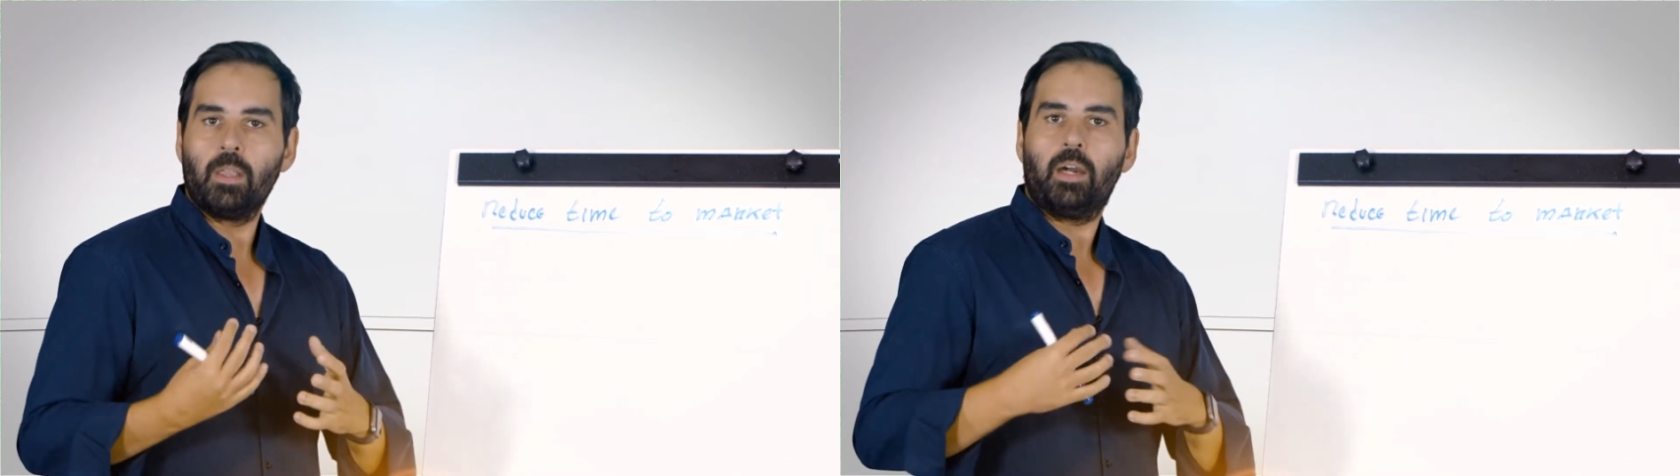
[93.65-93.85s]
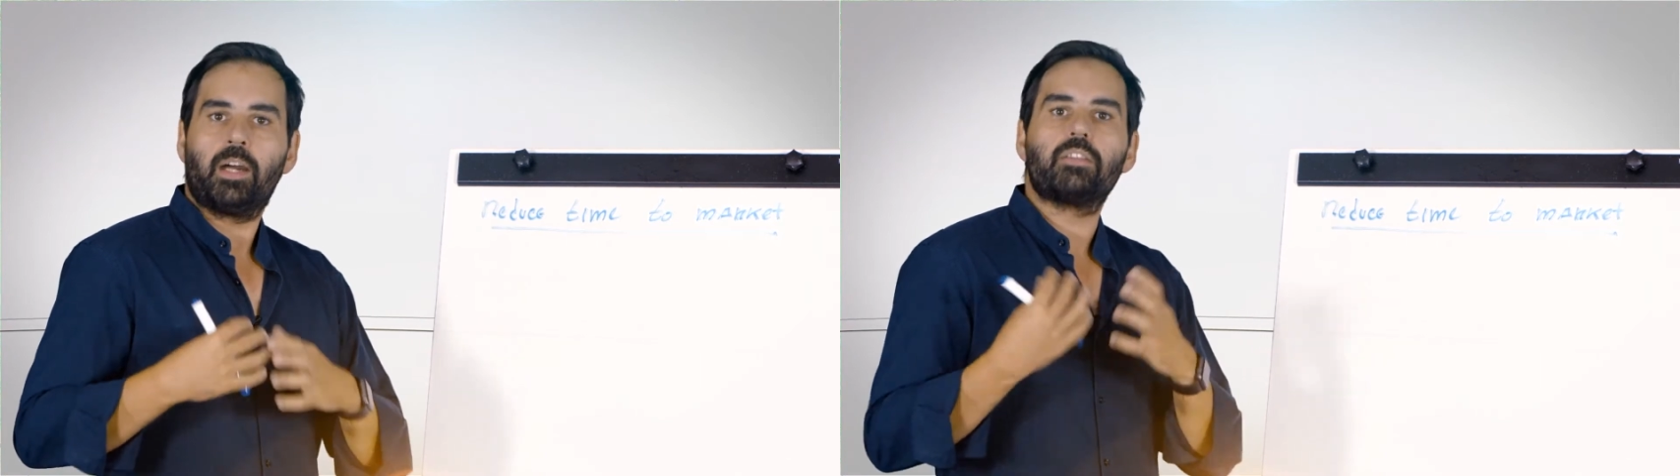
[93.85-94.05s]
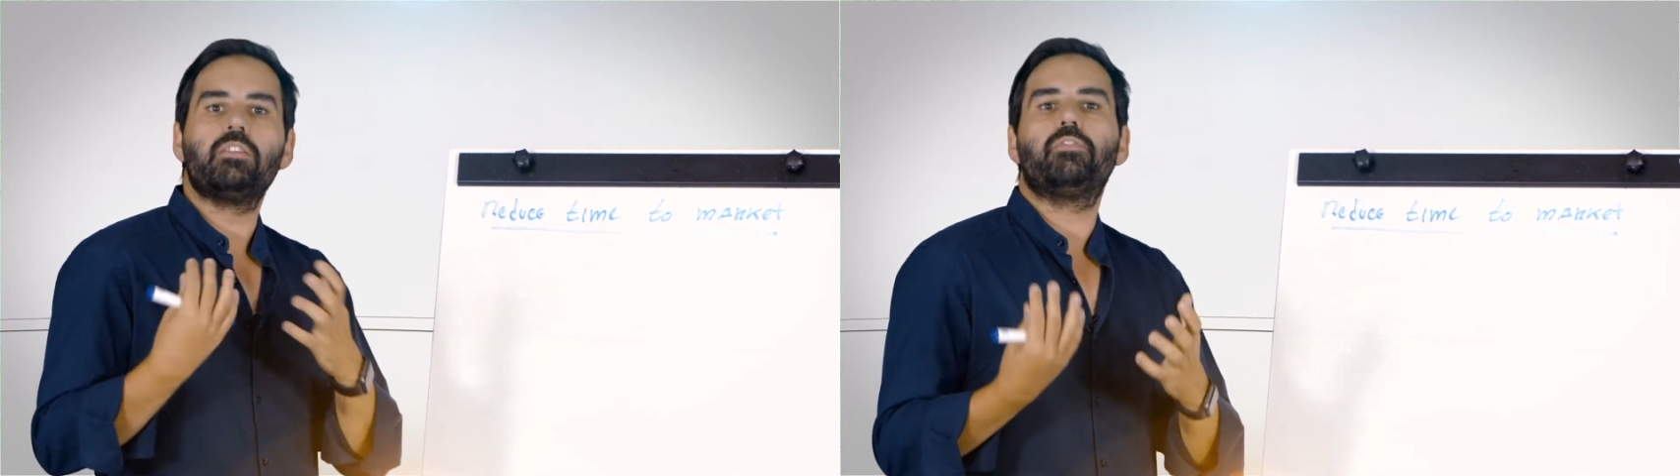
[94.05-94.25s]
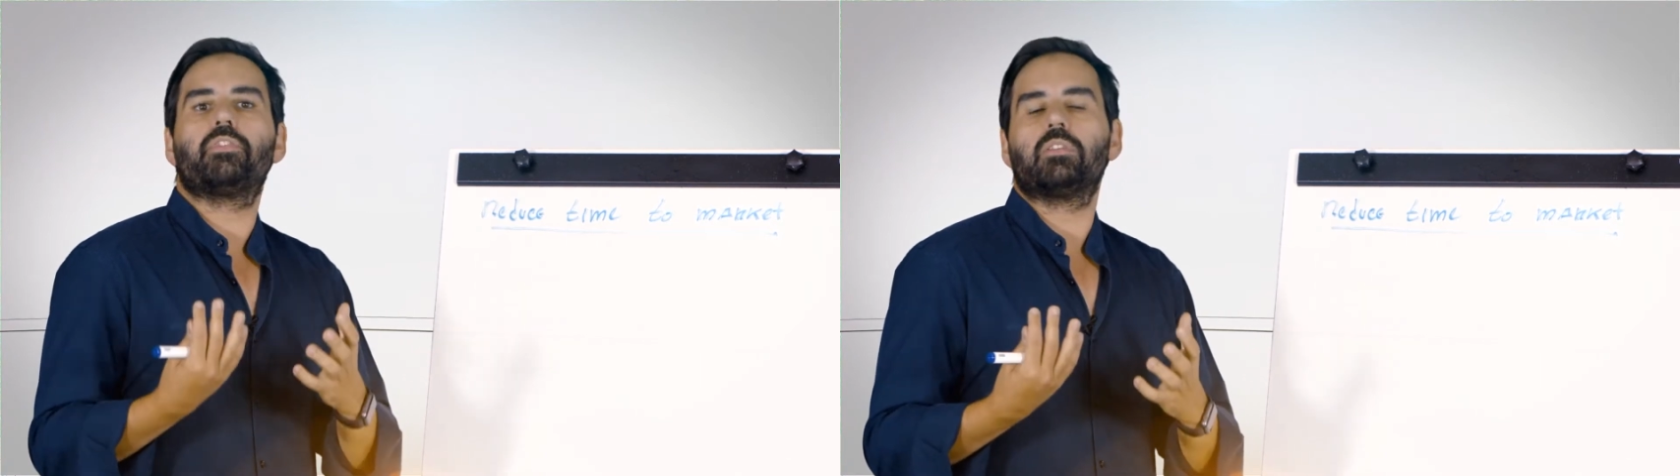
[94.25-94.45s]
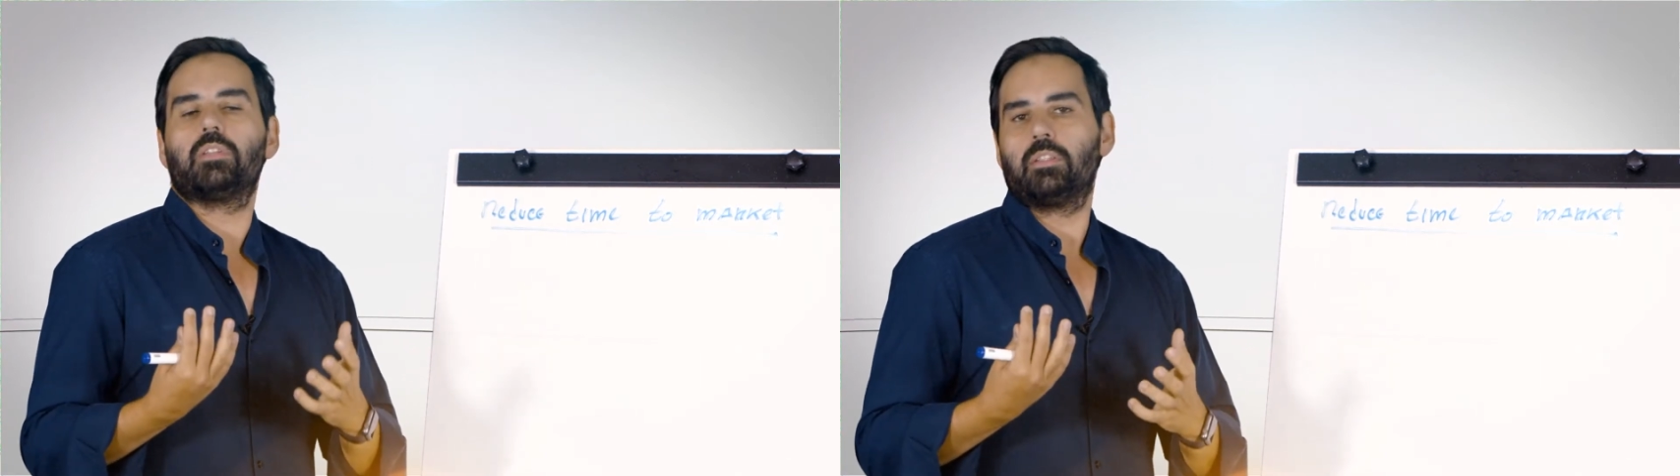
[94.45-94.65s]
are
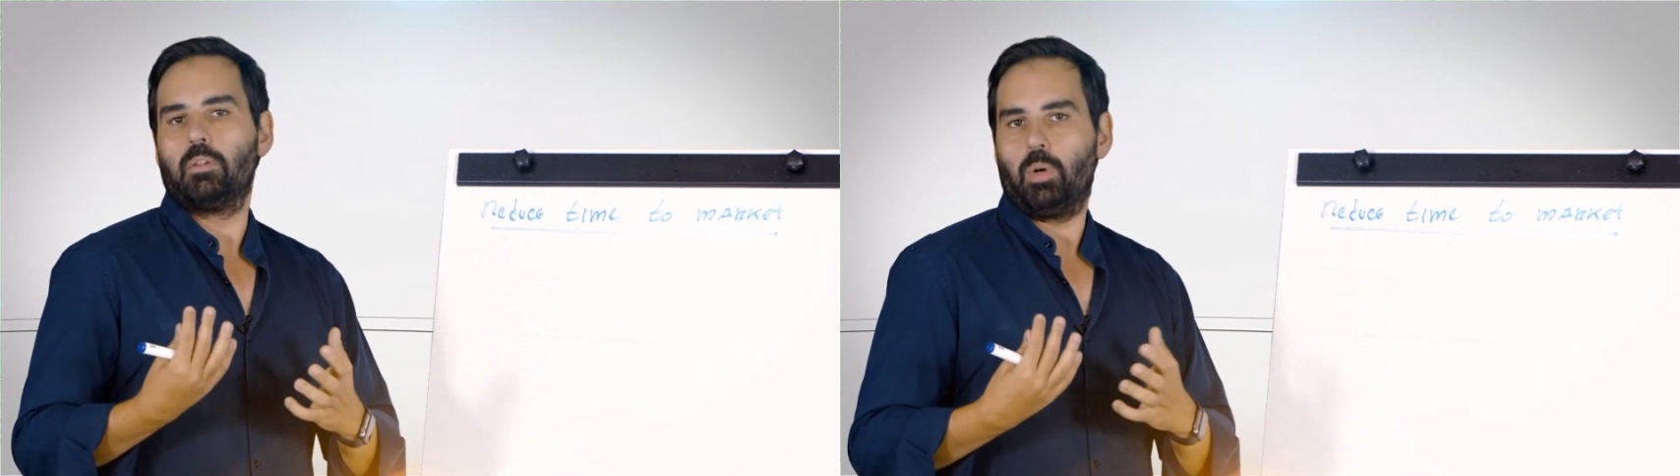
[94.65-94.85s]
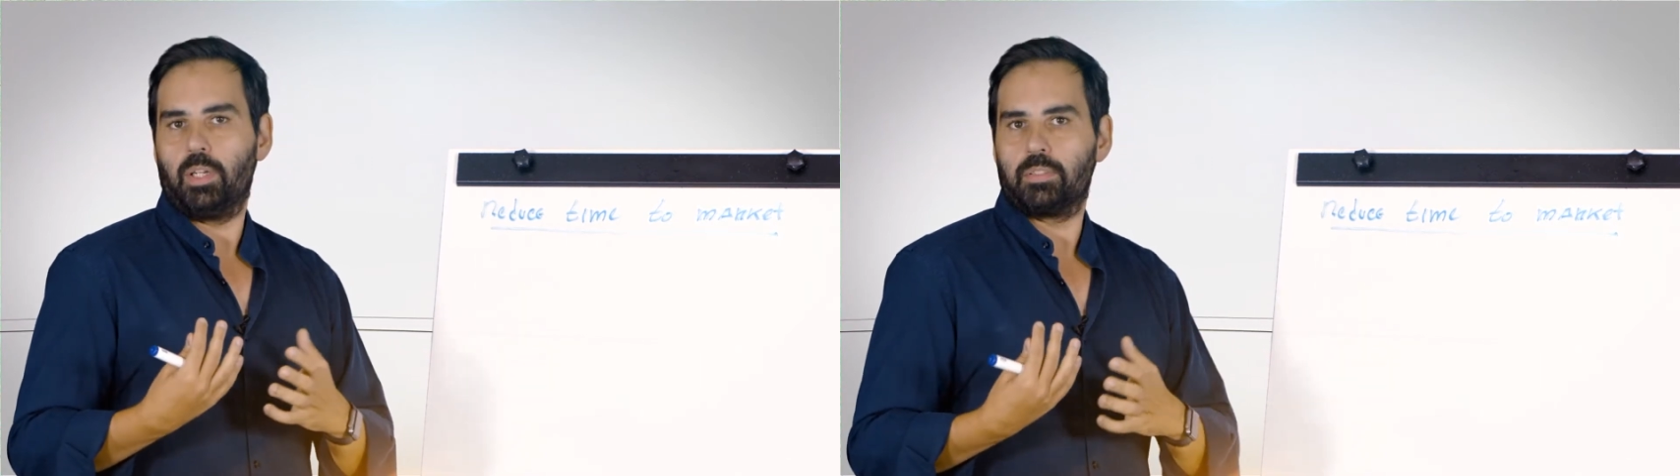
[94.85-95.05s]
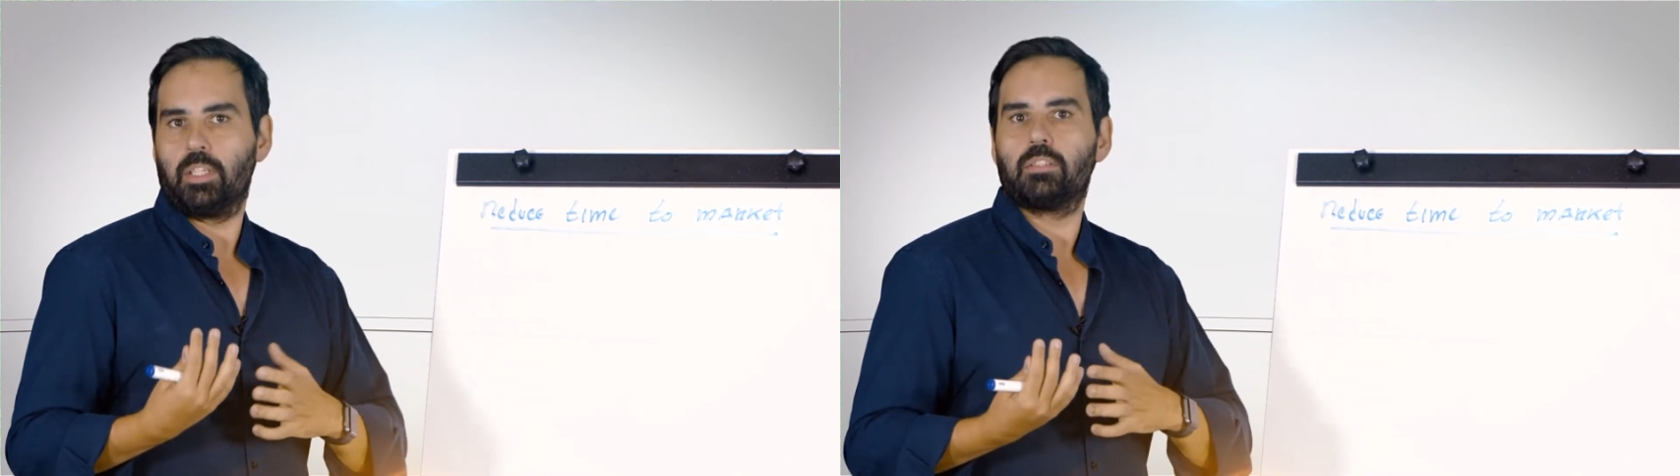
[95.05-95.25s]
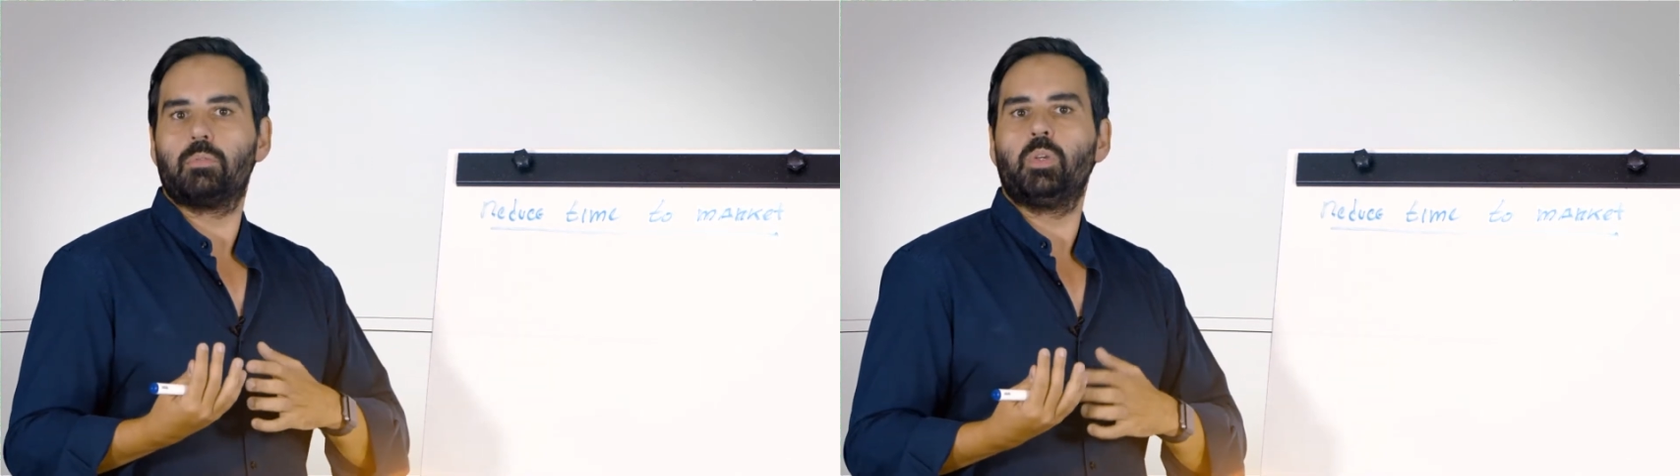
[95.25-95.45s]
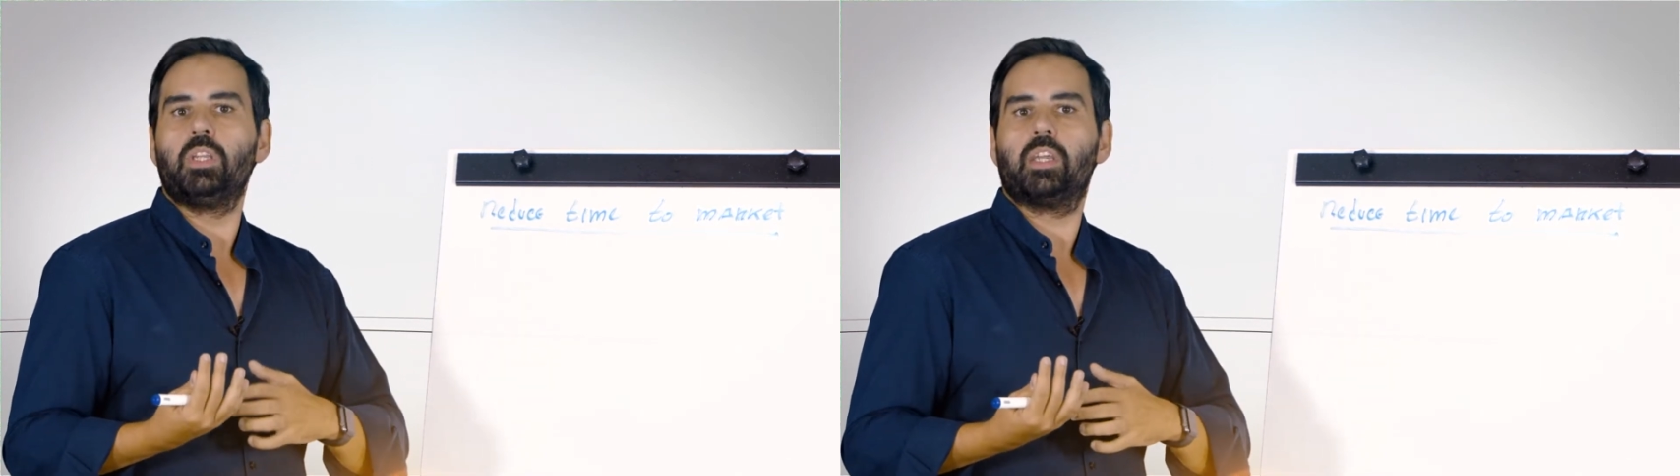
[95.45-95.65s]
different than the ones that we